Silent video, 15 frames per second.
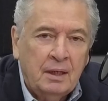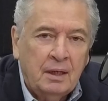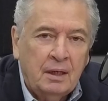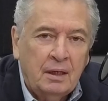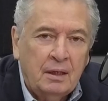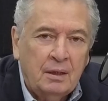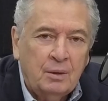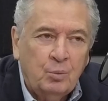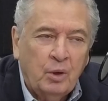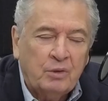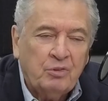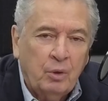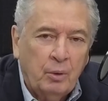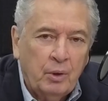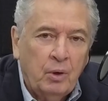uh,
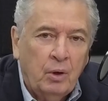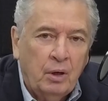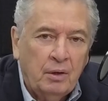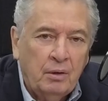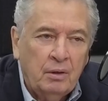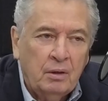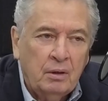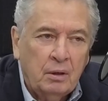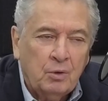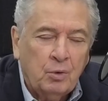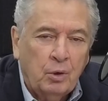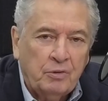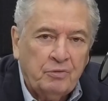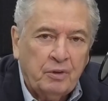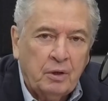what's going on
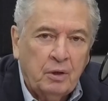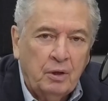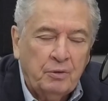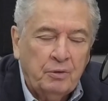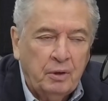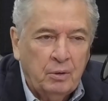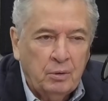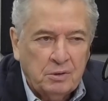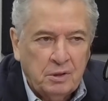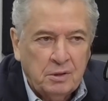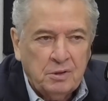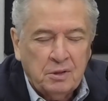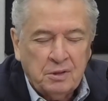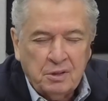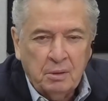across the country because
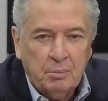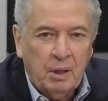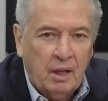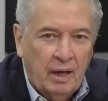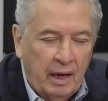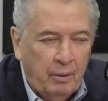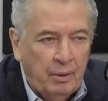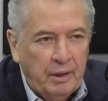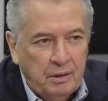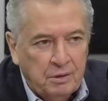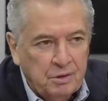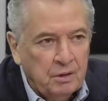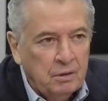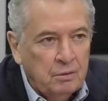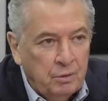there's a similarity
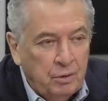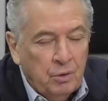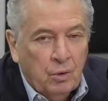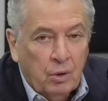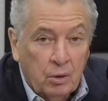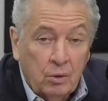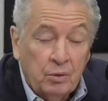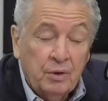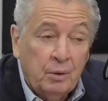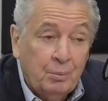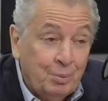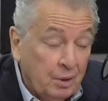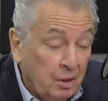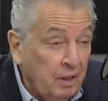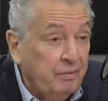to New York, although
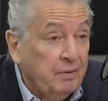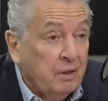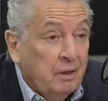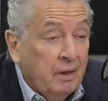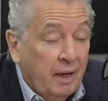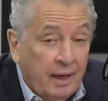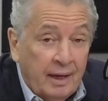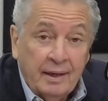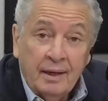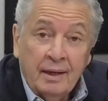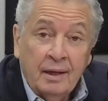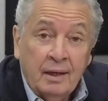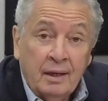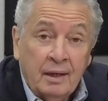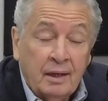believe it or not,
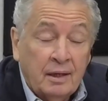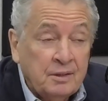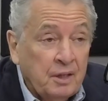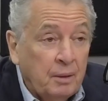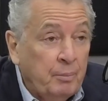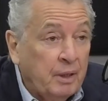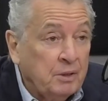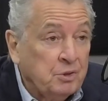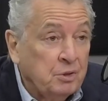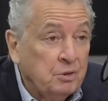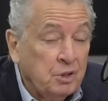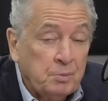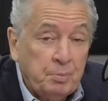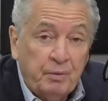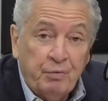as I mentioned
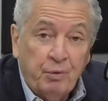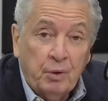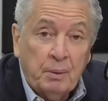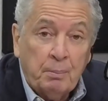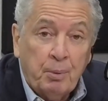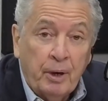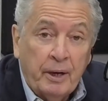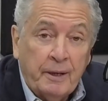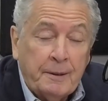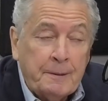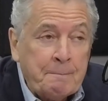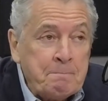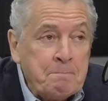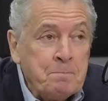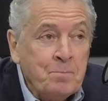just before the break,
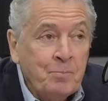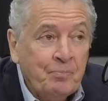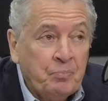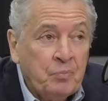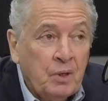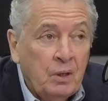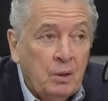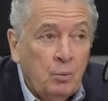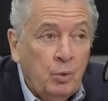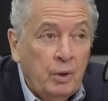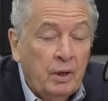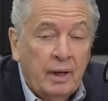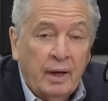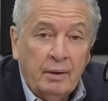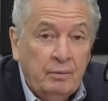
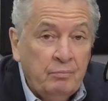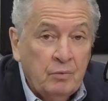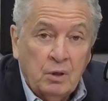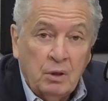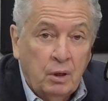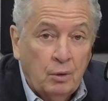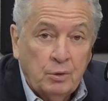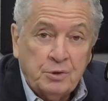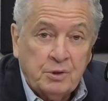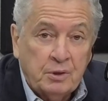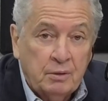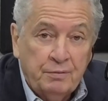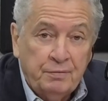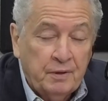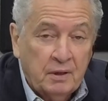we're not even close
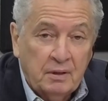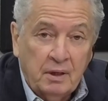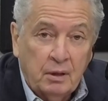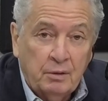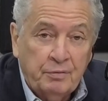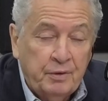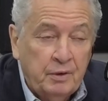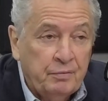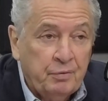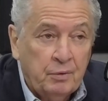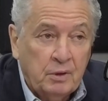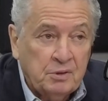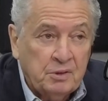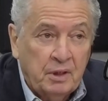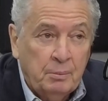to Philadelphia,
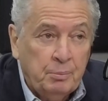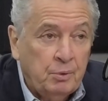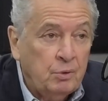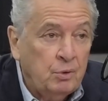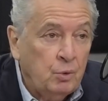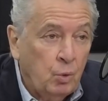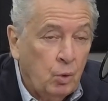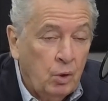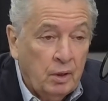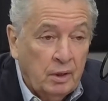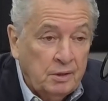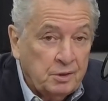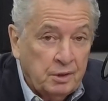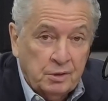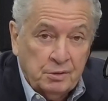for example. New
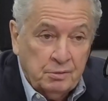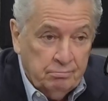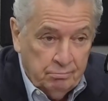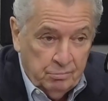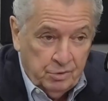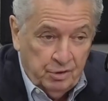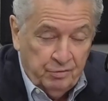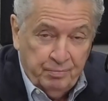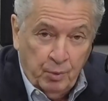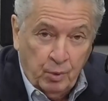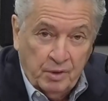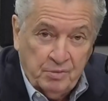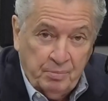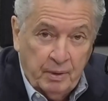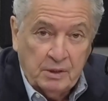Orleans, as Chief
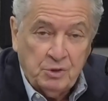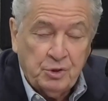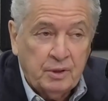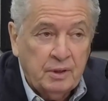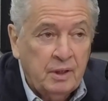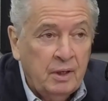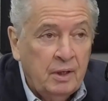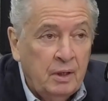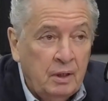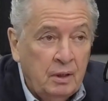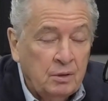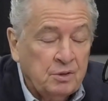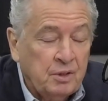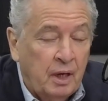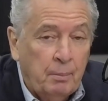Boyce mentioned,
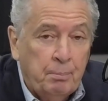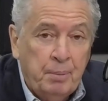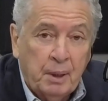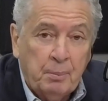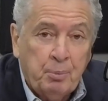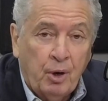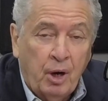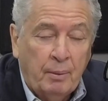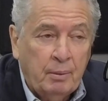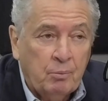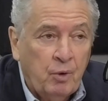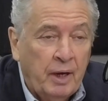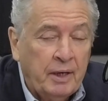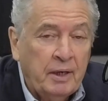has got a big problem right